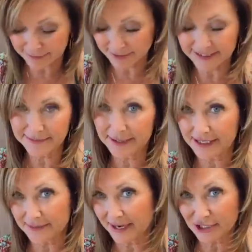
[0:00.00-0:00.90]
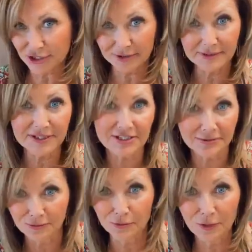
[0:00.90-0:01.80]
this recipe to make sure it
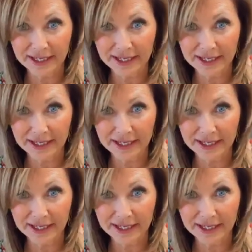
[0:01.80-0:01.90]
was